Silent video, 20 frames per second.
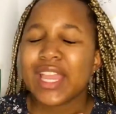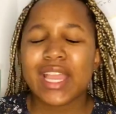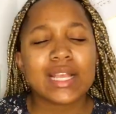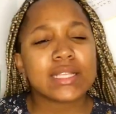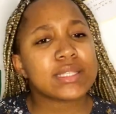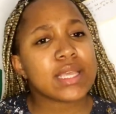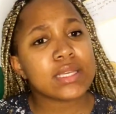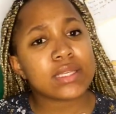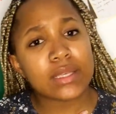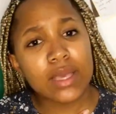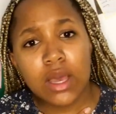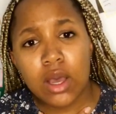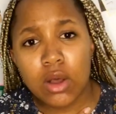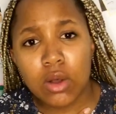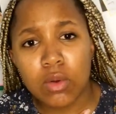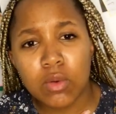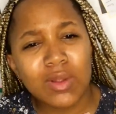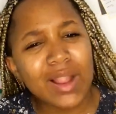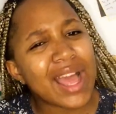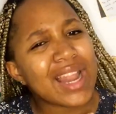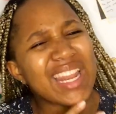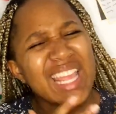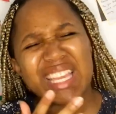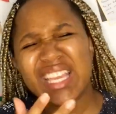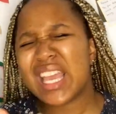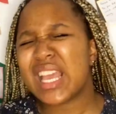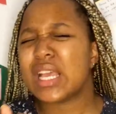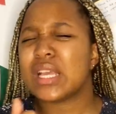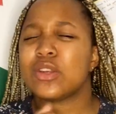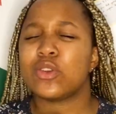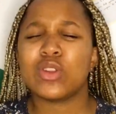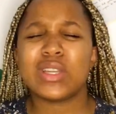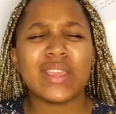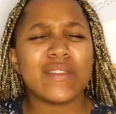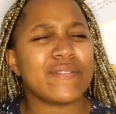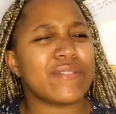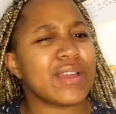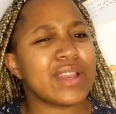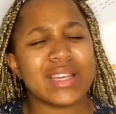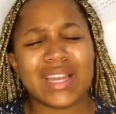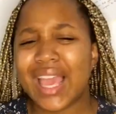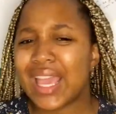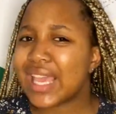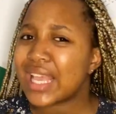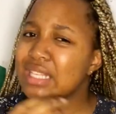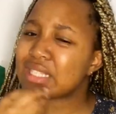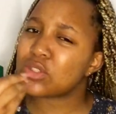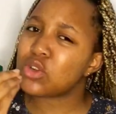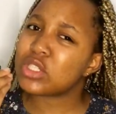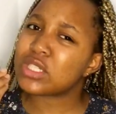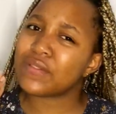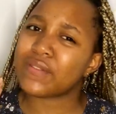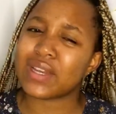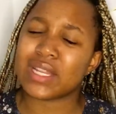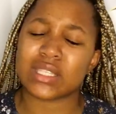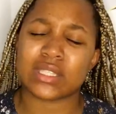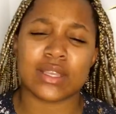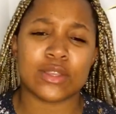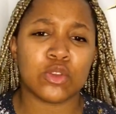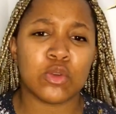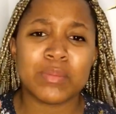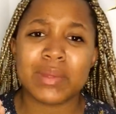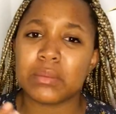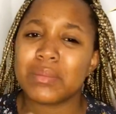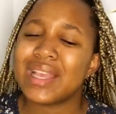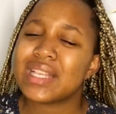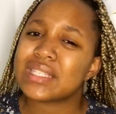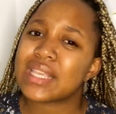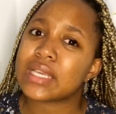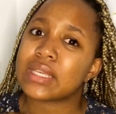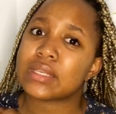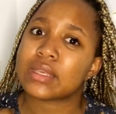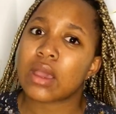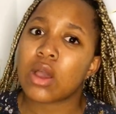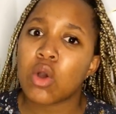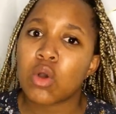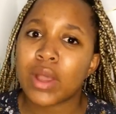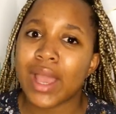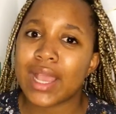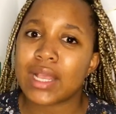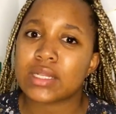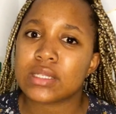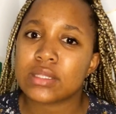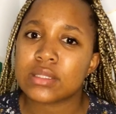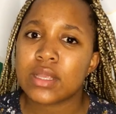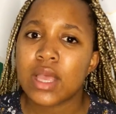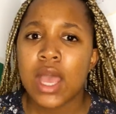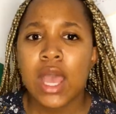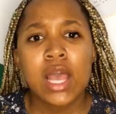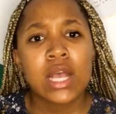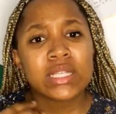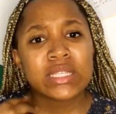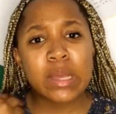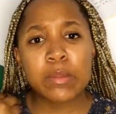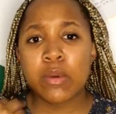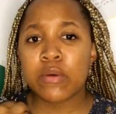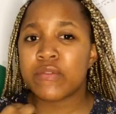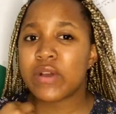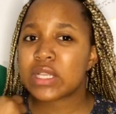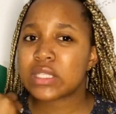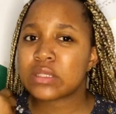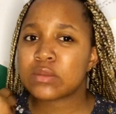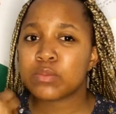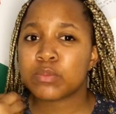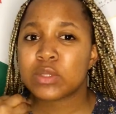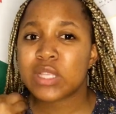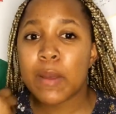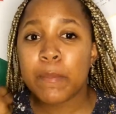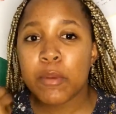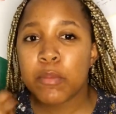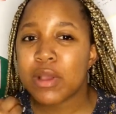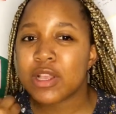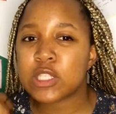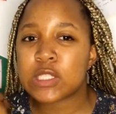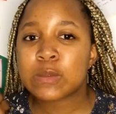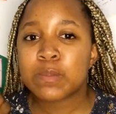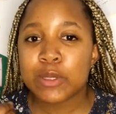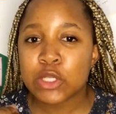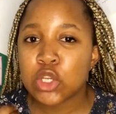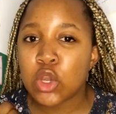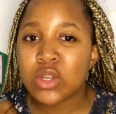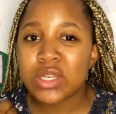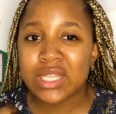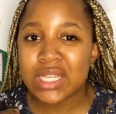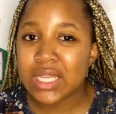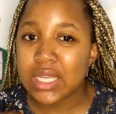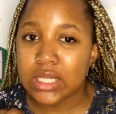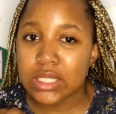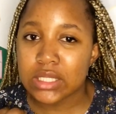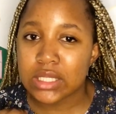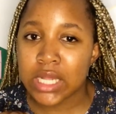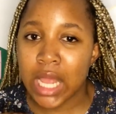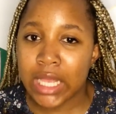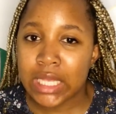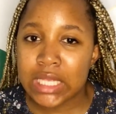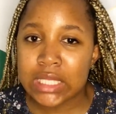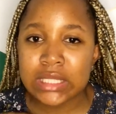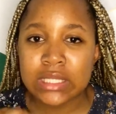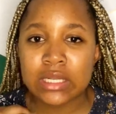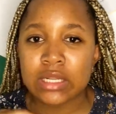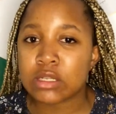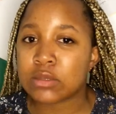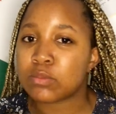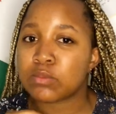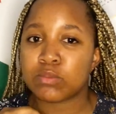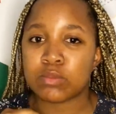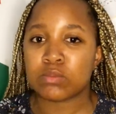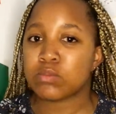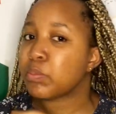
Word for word: as a girl like not even like it's not even as a human as a girl guys some of us some people have special needs like at certain